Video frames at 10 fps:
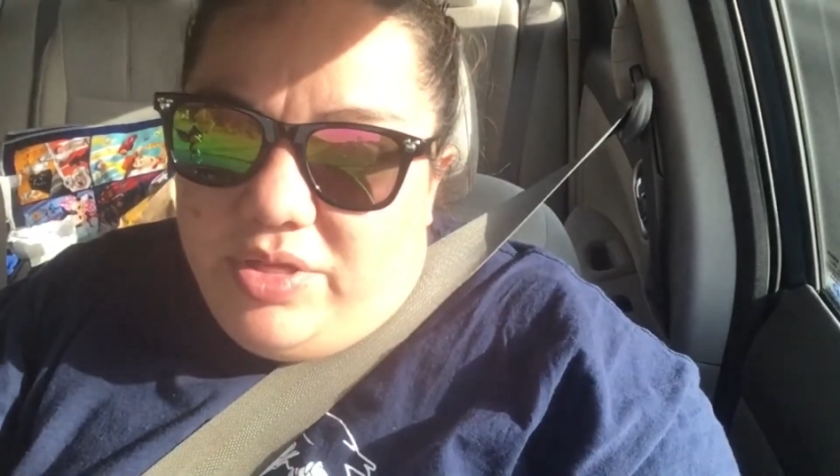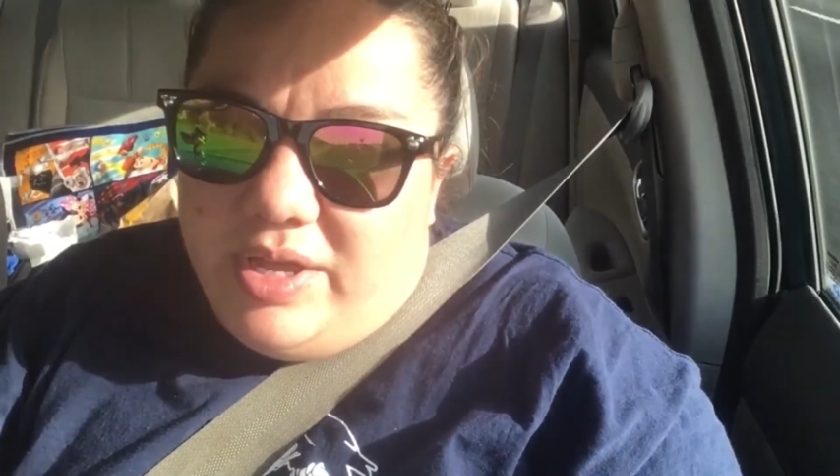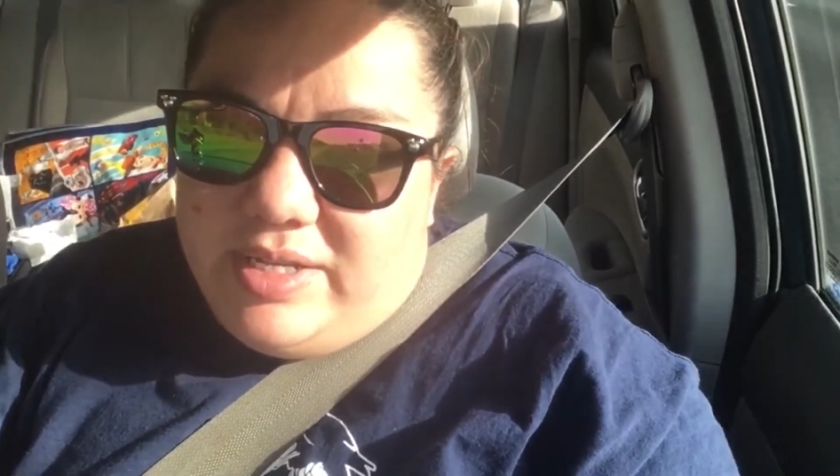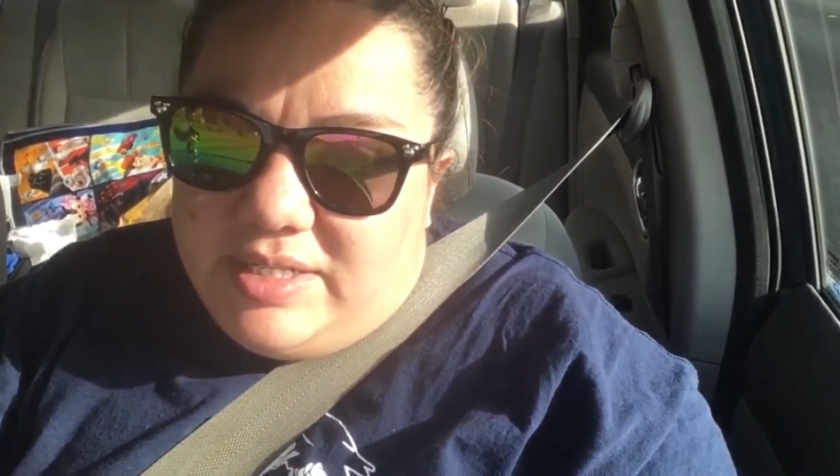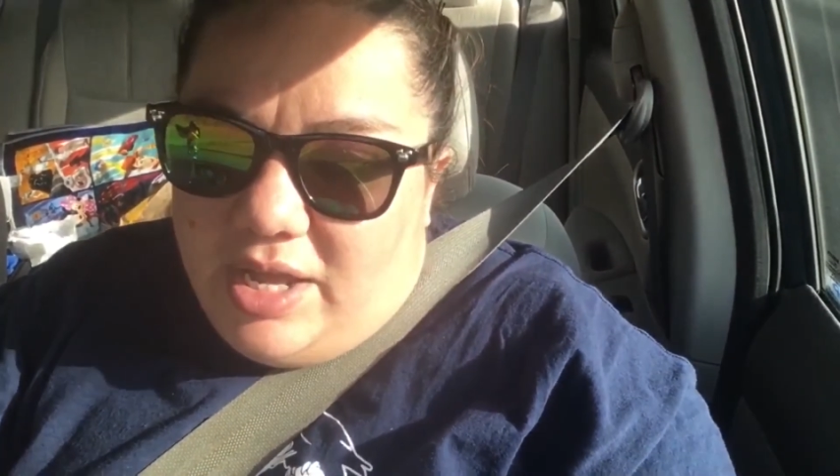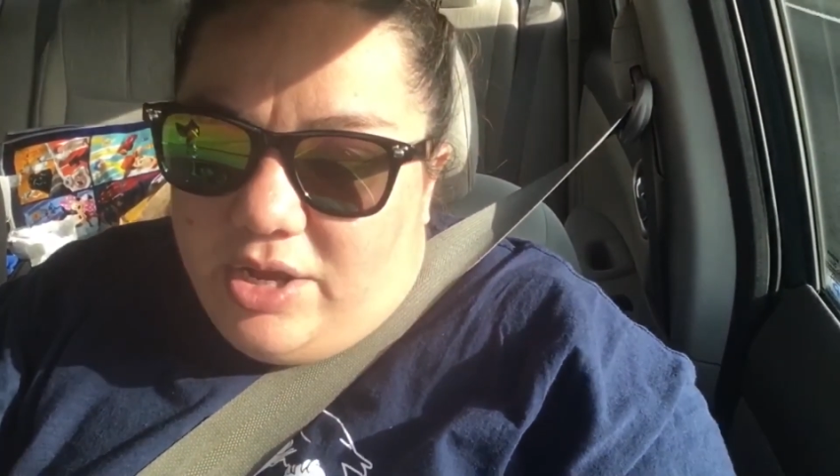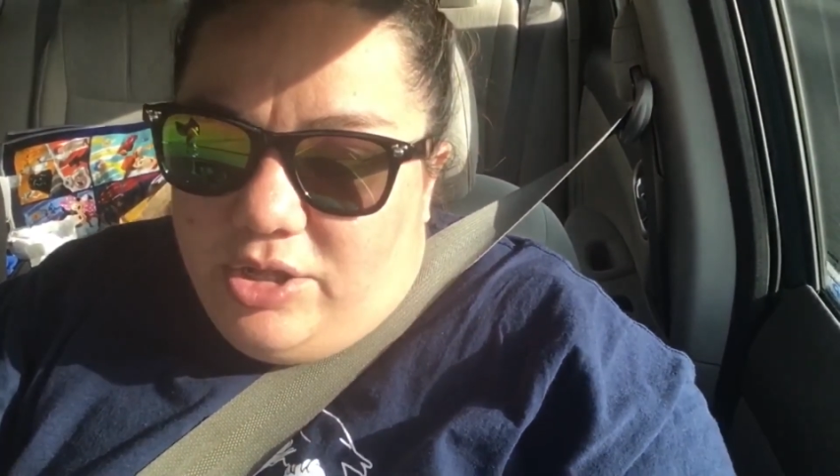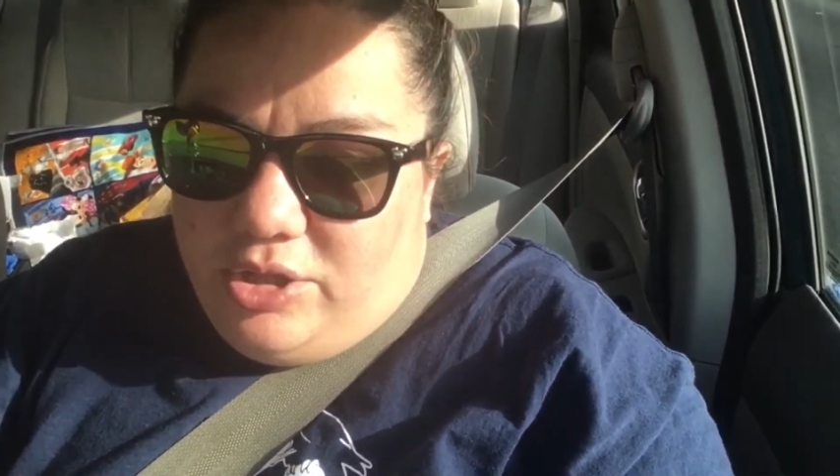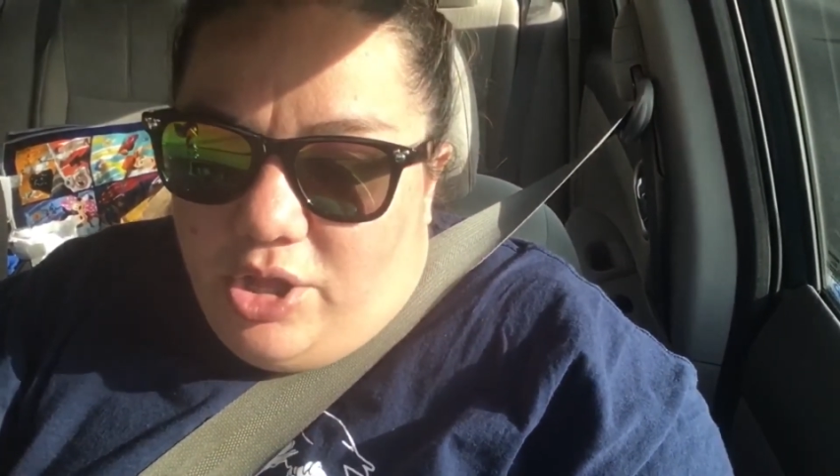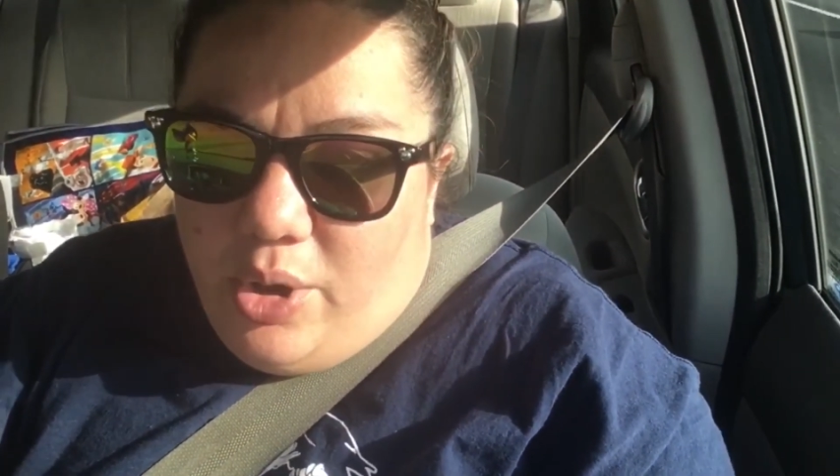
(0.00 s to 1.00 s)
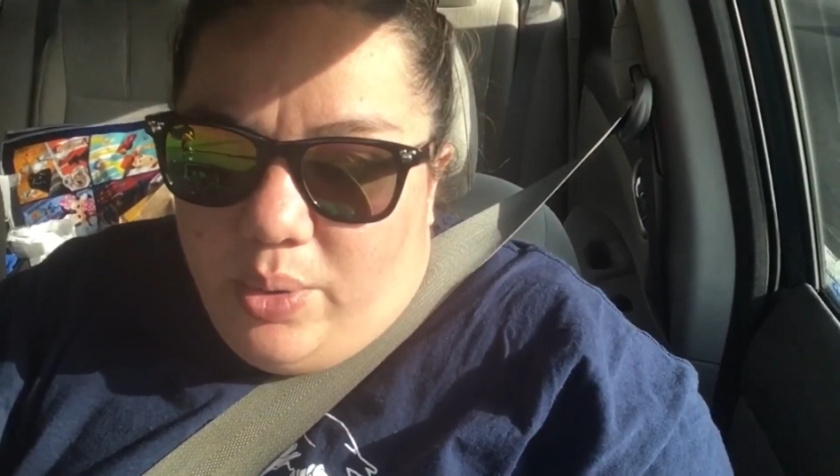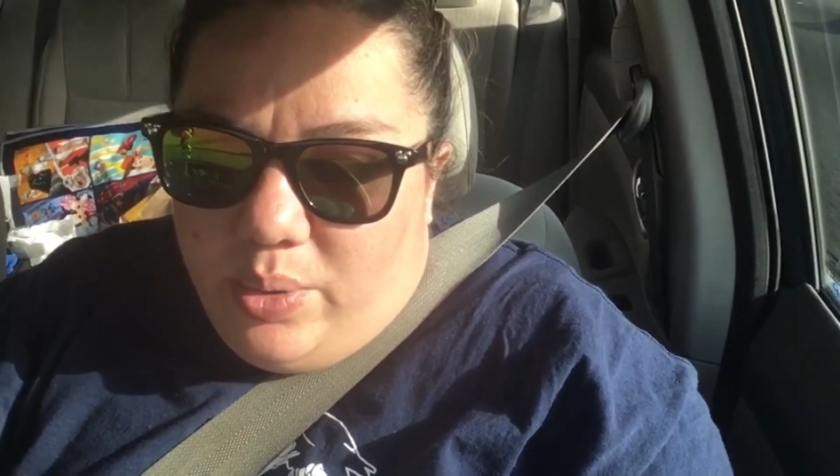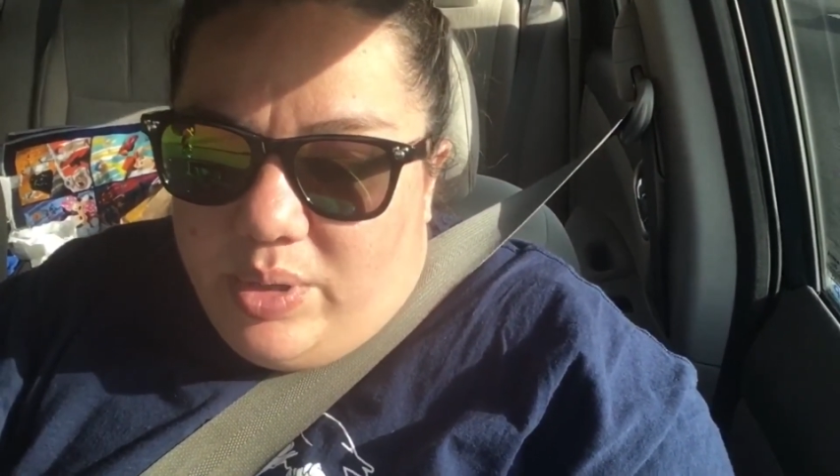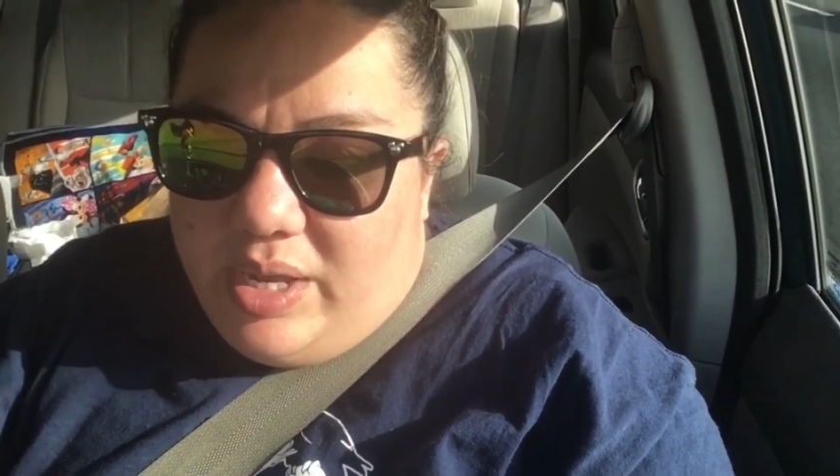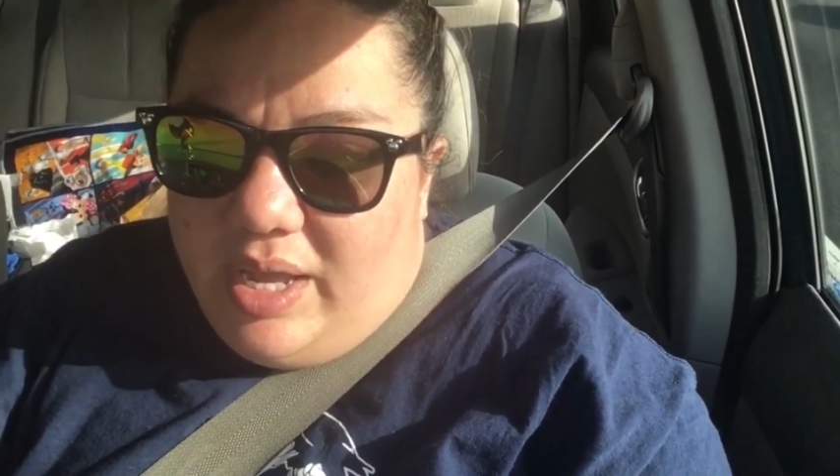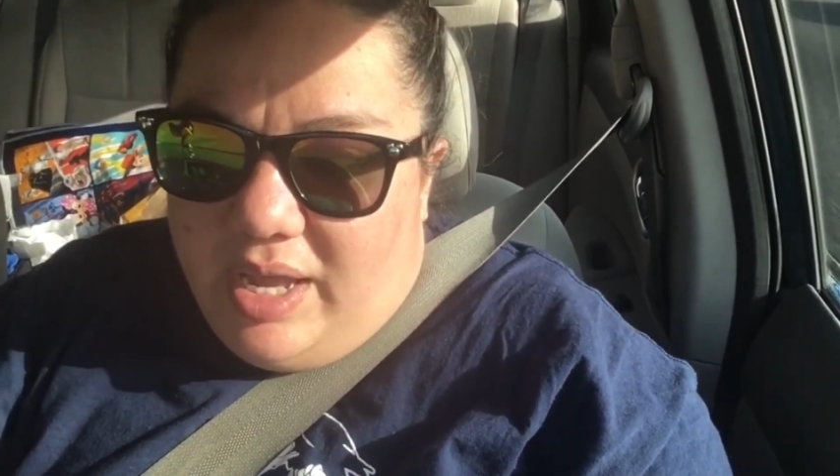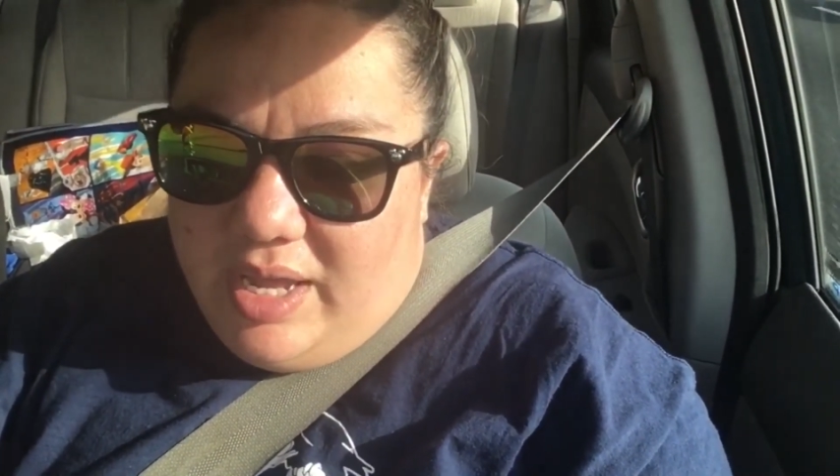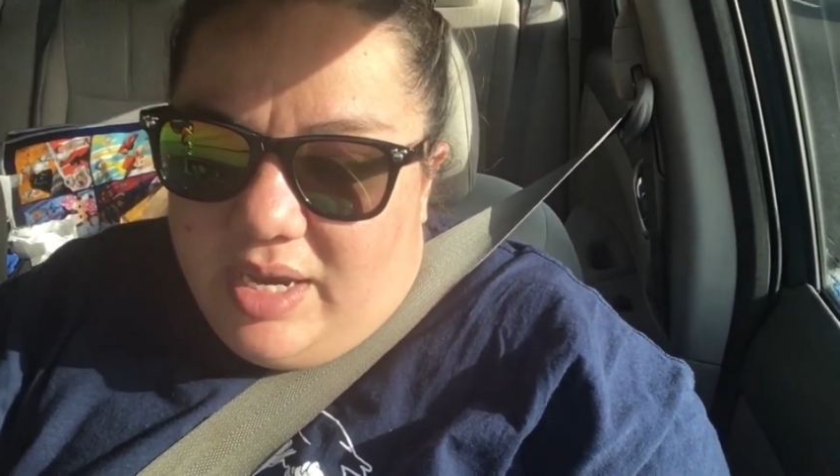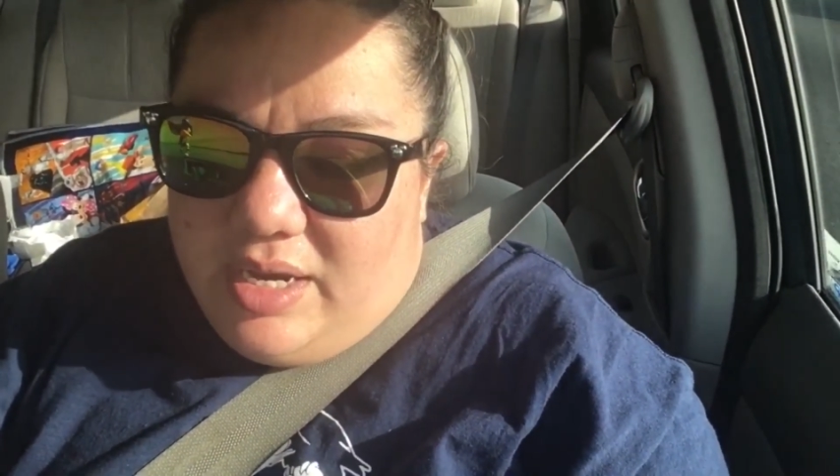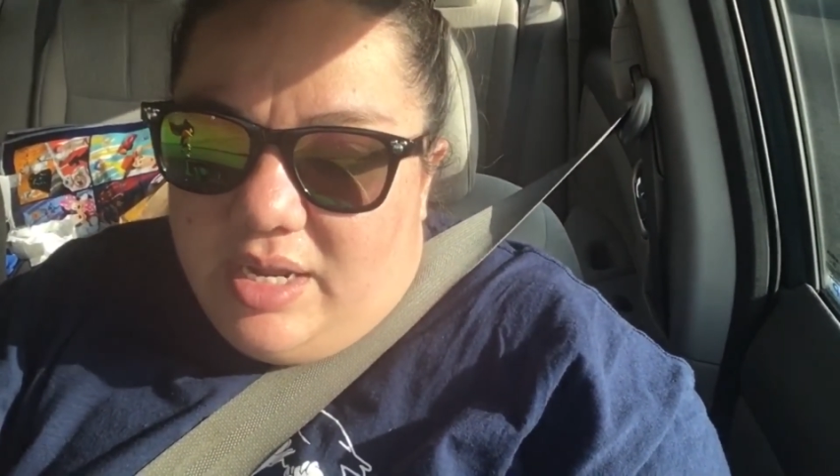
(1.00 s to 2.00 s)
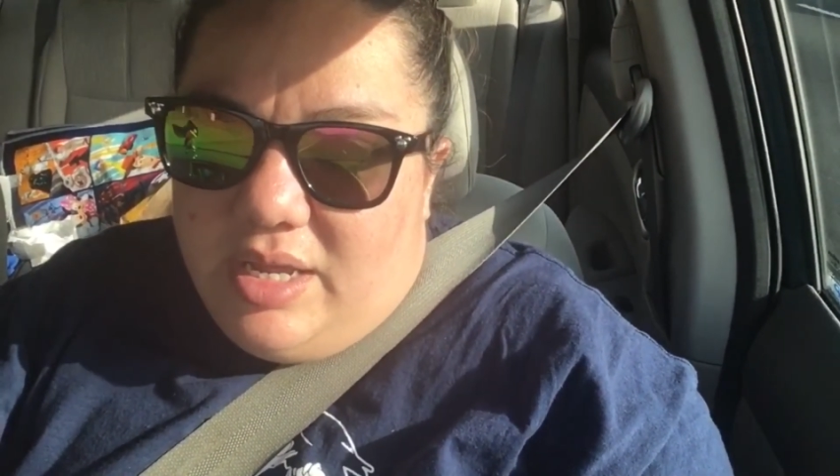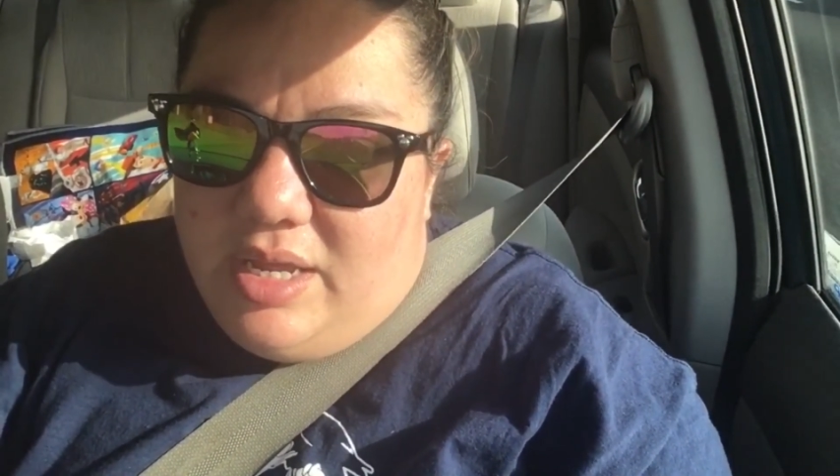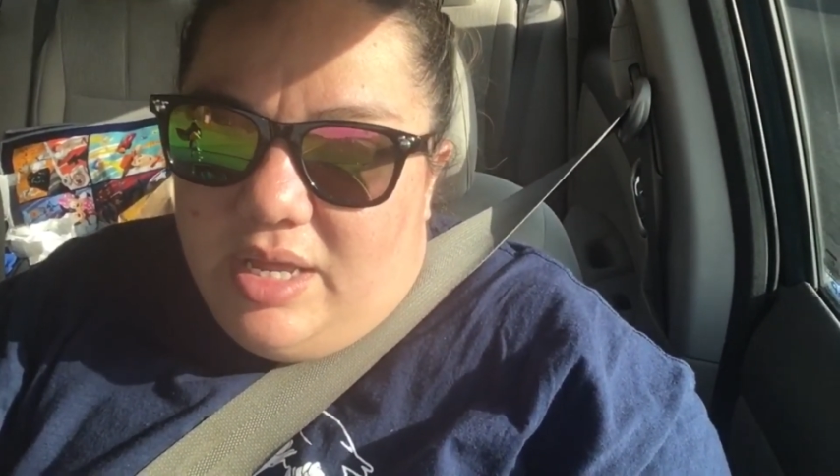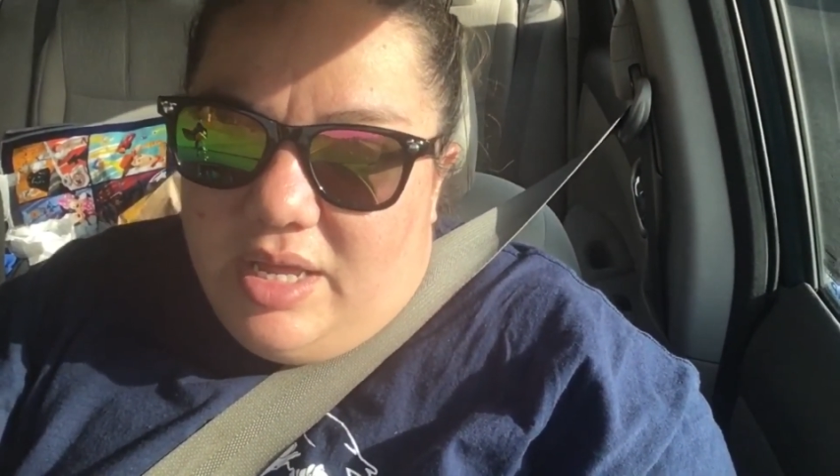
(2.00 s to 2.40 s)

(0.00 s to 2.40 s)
things that glowed in